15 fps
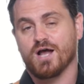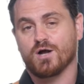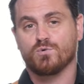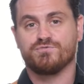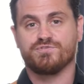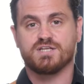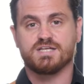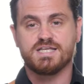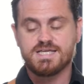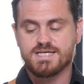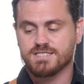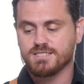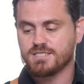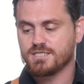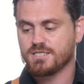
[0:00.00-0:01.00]
Aquavit
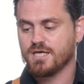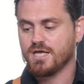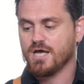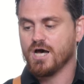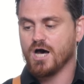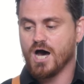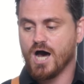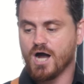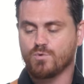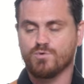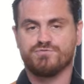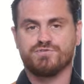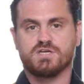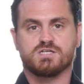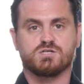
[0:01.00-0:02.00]
is,
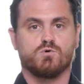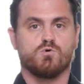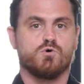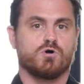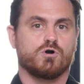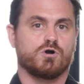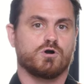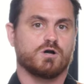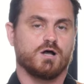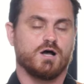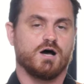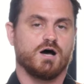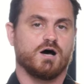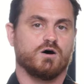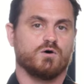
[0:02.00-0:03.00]
Aquavit,
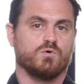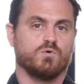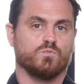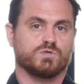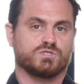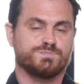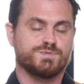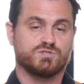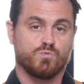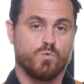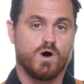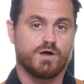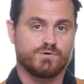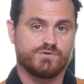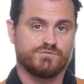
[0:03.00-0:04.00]
or which means
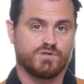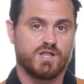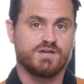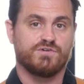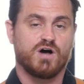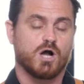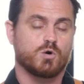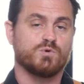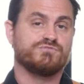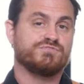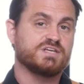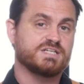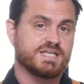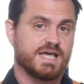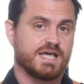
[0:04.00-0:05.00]
water of life, Aqua
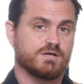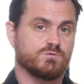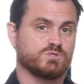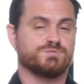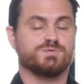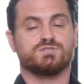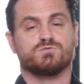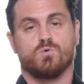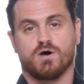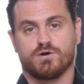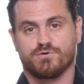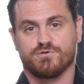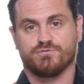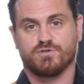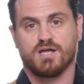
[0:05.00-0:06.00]
Vitae, which means
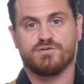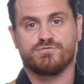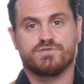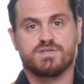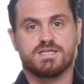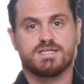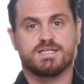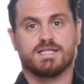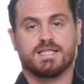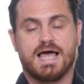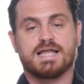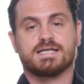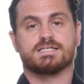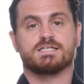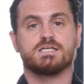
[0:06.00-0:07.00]
water of life in
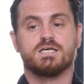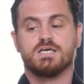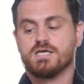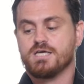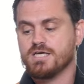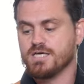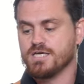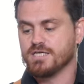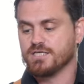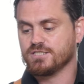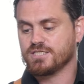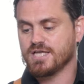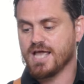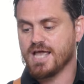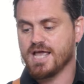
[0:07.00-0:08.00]
Latin,
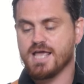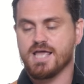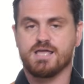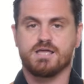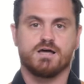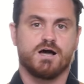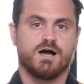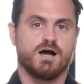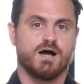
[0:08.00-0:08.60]
is a